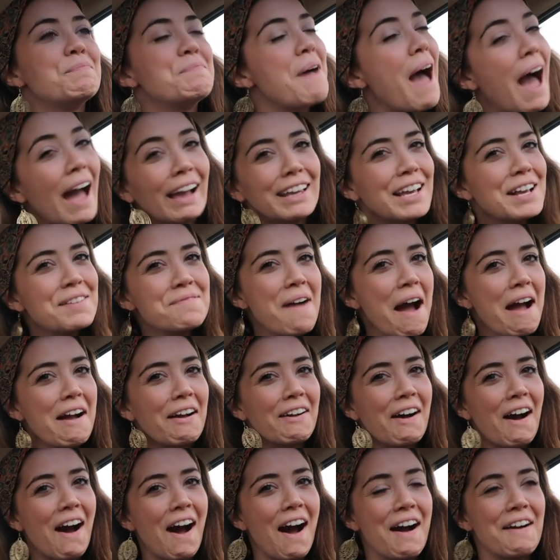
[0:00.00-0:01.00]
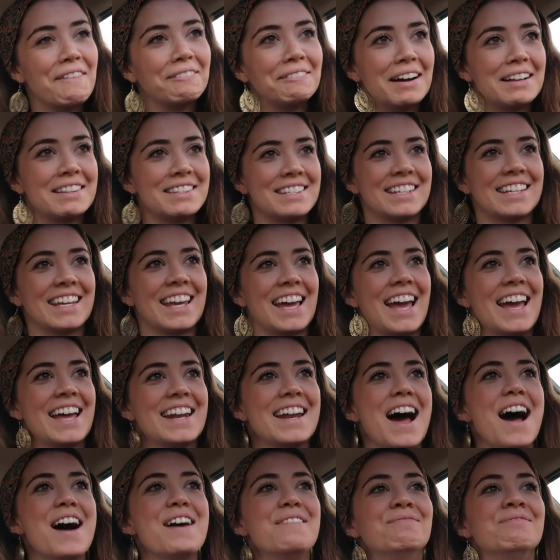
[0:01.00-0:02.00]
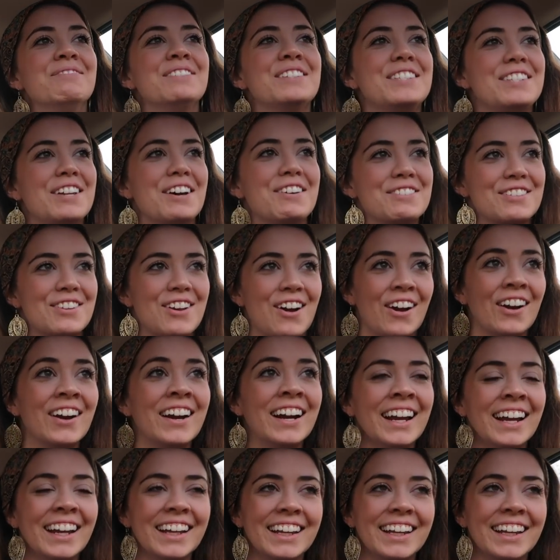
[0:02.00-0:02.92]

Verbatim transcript: back in my car once again. I'm so sorry.